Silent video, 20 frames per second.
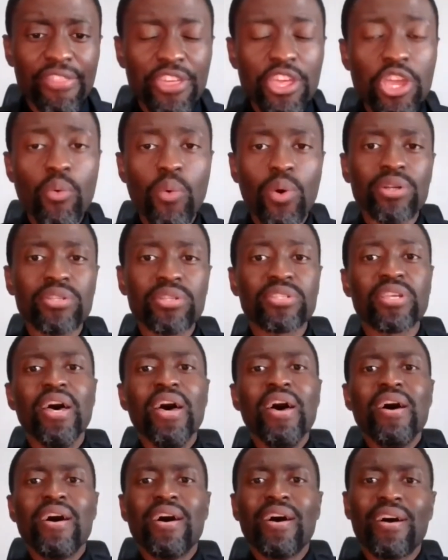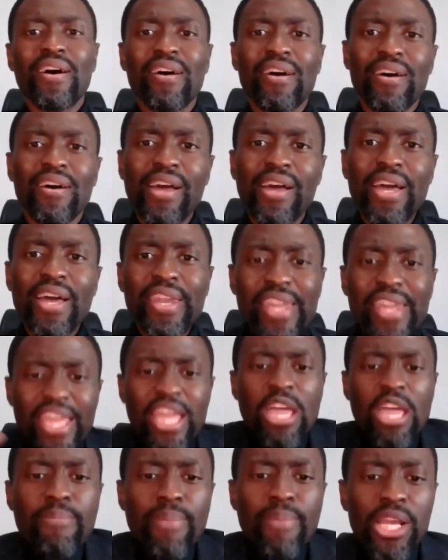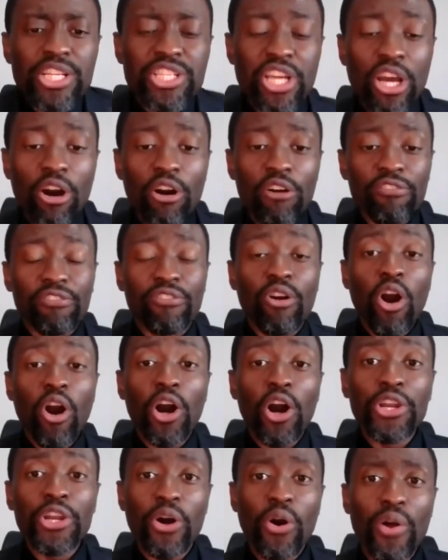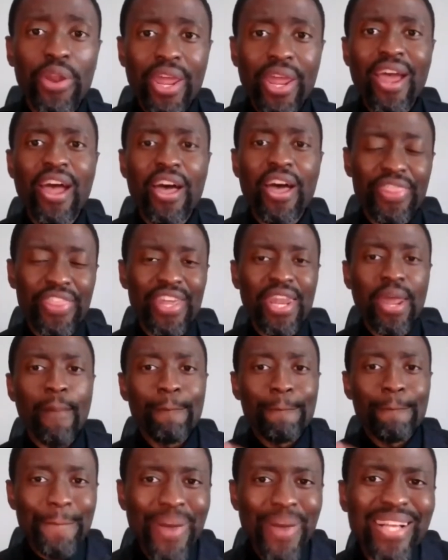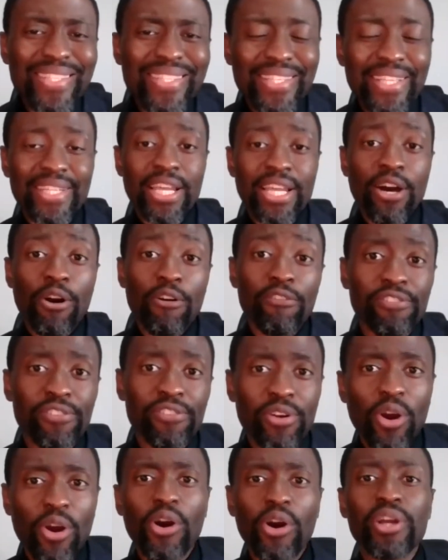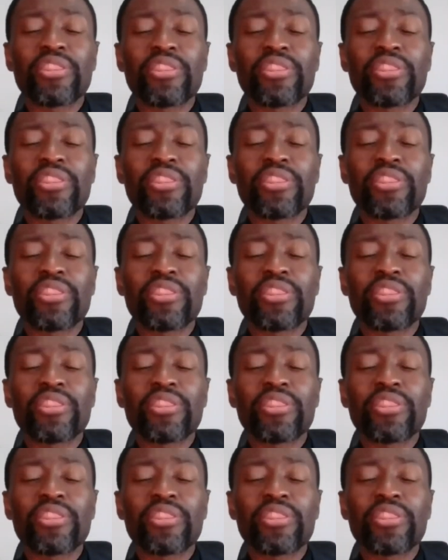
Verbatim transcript: He was uh, an imager of God on earth, an ambassador of God.